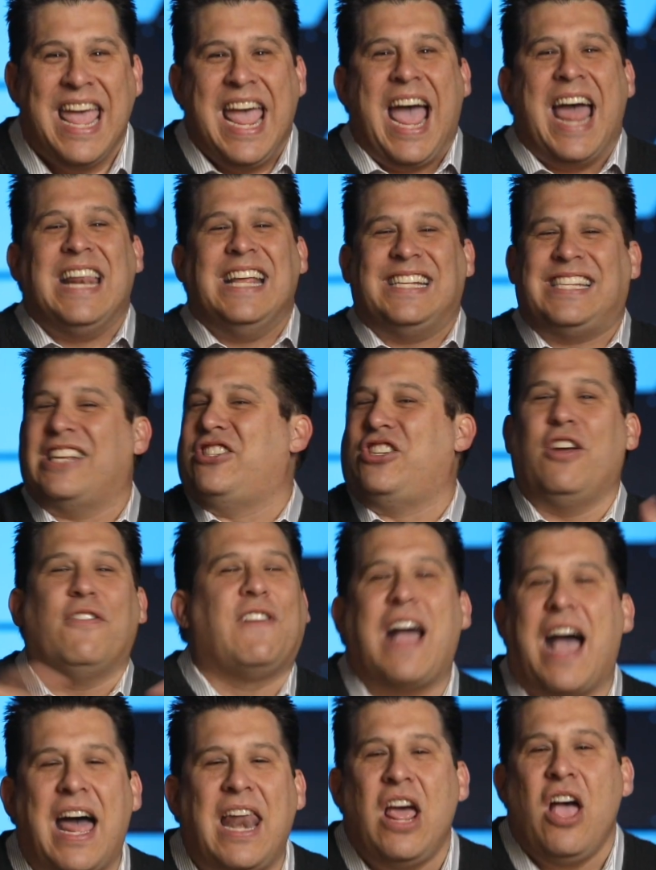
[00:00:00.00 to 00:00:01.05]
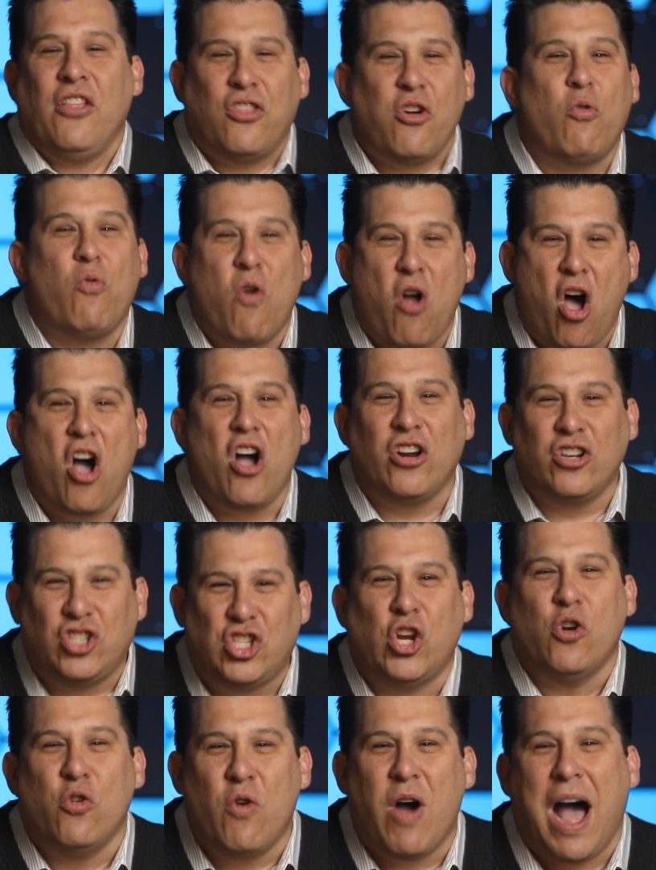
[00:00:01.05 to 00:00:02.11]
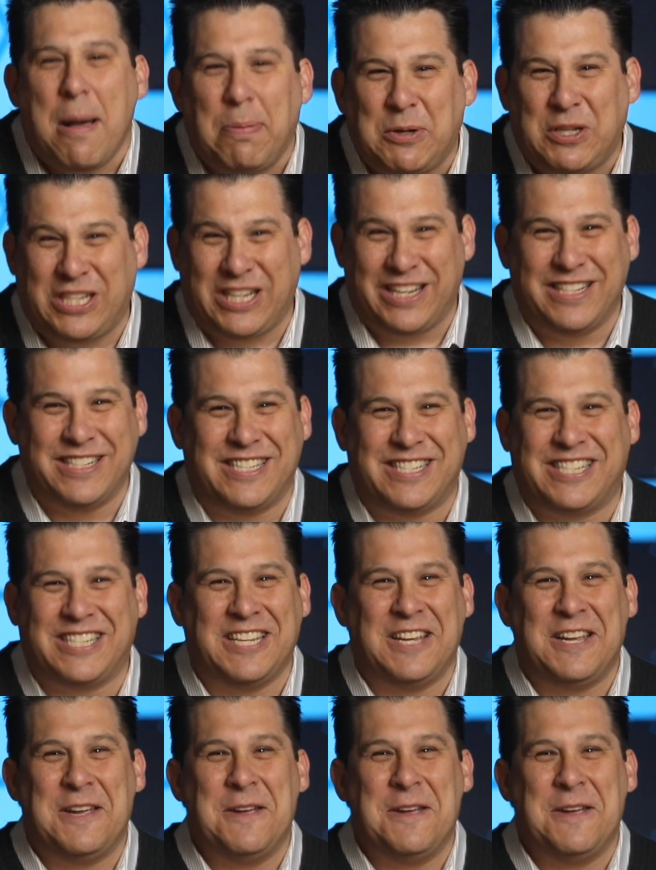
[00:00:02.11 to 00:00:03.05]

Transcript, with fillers: and he says, You've got the wrong two options.